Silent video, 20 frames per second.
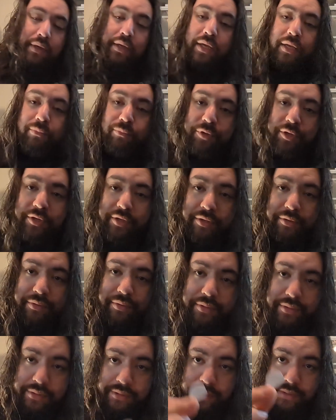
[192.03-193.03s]
And what do you know?
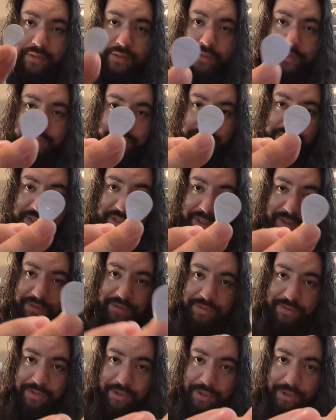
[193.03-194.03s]
She sells
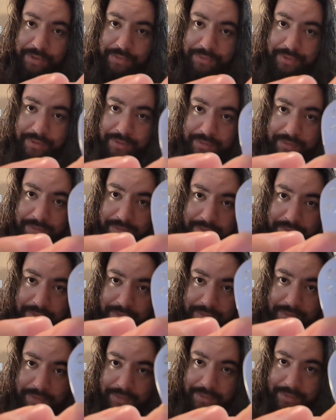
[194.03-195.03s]
her own.
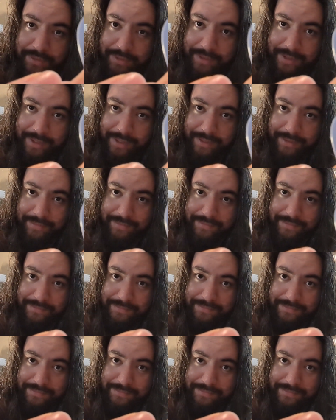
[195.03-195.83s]
Look at that.